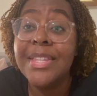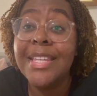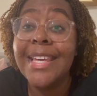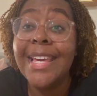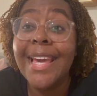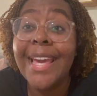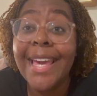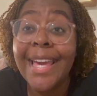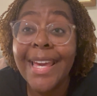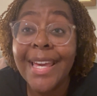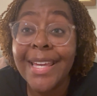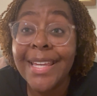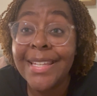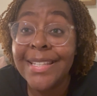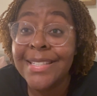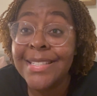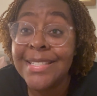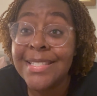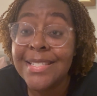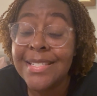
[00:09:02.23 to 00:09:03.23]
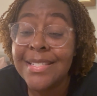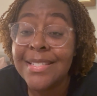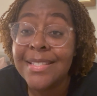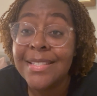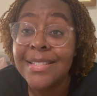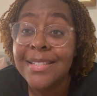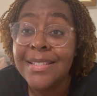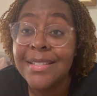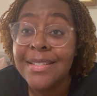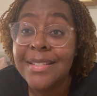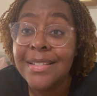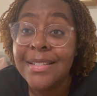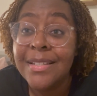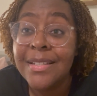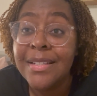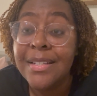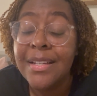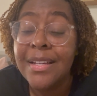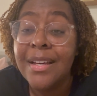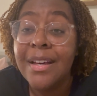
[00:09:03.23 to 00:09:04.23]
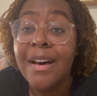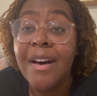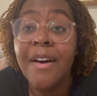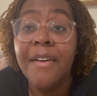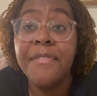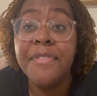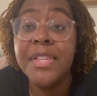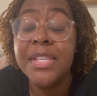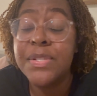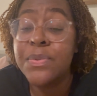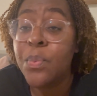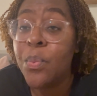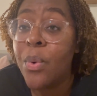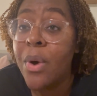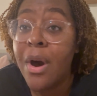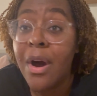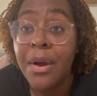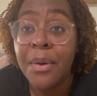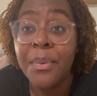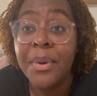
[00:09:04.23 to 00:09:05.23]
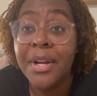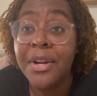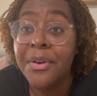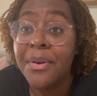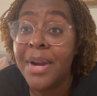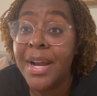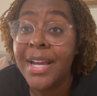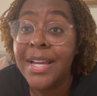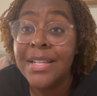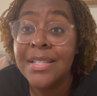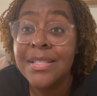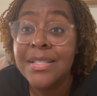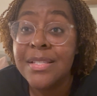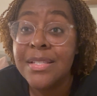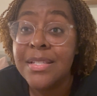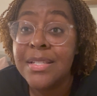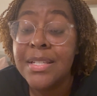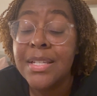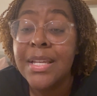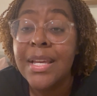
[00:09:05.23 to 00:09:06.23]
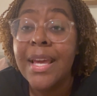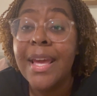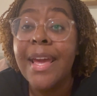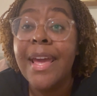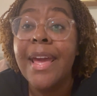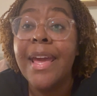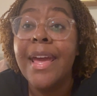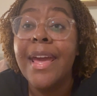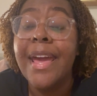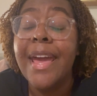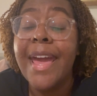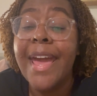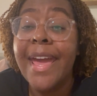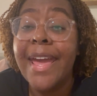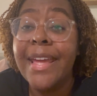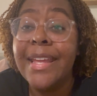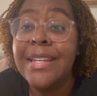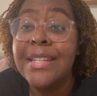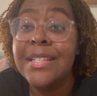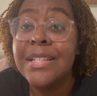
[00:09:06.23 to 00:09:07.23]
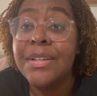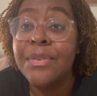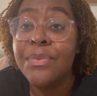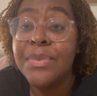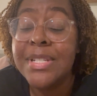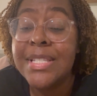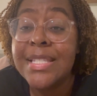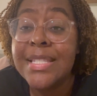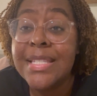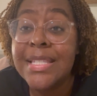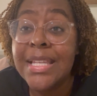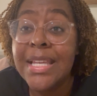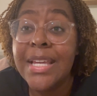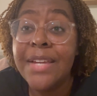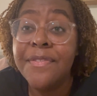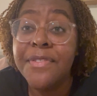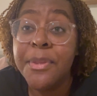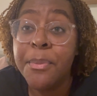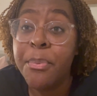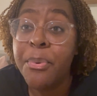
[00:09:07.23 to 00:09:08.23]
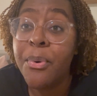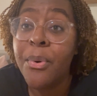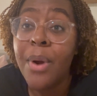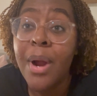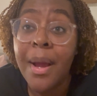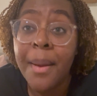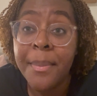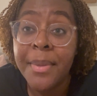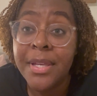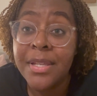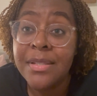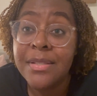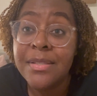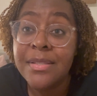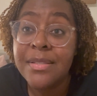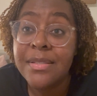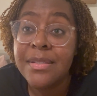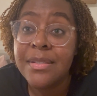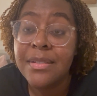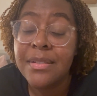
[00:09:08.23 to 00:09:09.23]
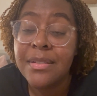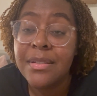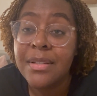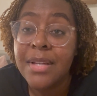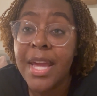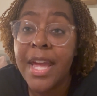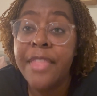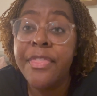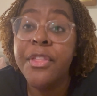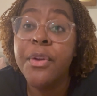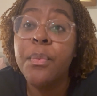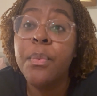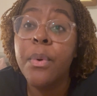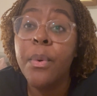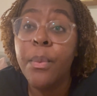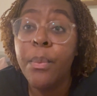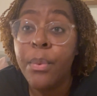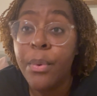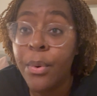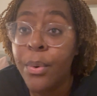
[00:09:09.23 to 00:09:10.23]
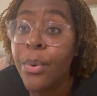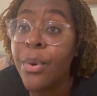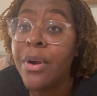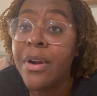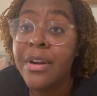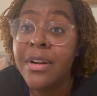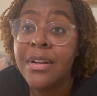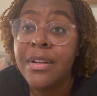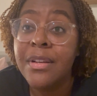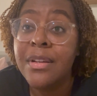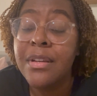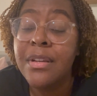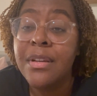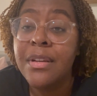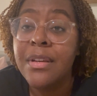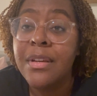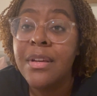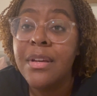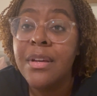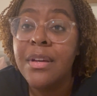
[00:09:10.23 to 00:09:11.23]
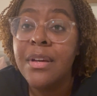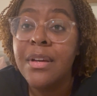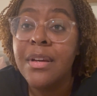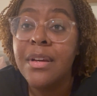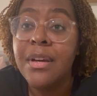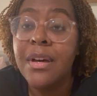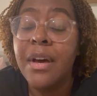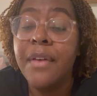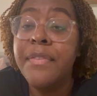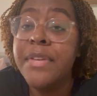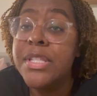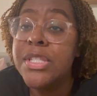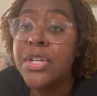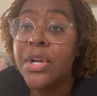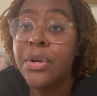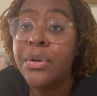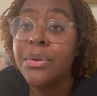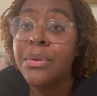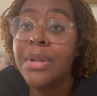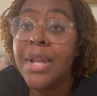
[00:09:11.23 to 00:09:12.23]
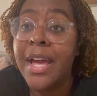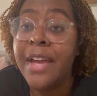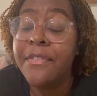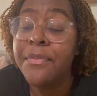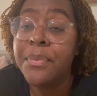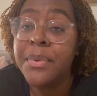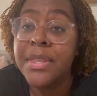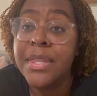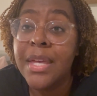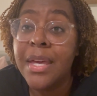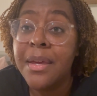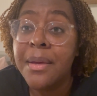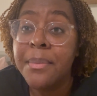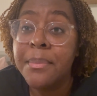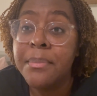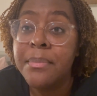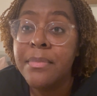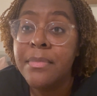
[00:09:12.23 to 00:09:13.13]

the end of this walk with Christ and receive the promise and the reward of eternal life with Him.